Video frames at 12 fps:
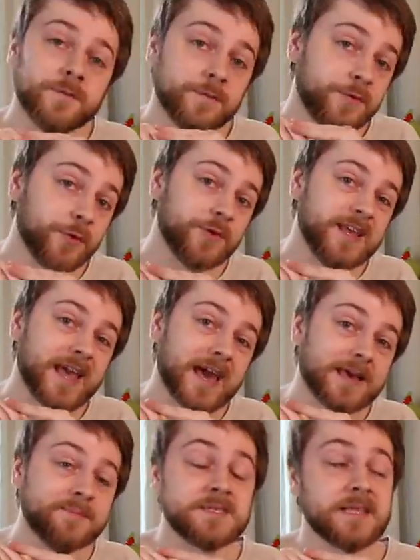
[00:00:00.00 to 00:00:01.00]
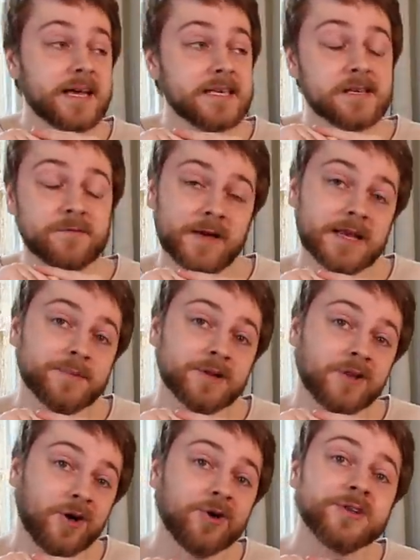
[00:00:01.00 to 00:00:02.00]
from Thorny Games that is
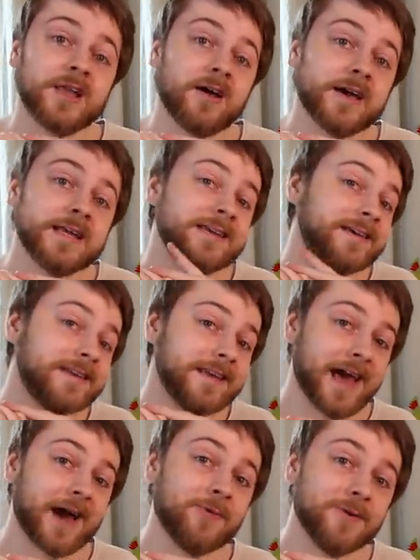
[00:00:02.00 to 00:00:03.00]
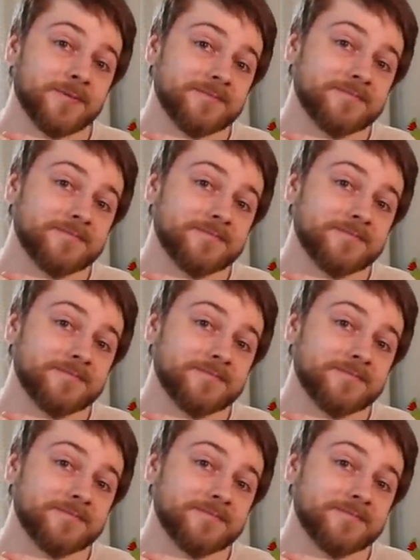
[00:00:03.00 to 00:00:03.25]
available online now.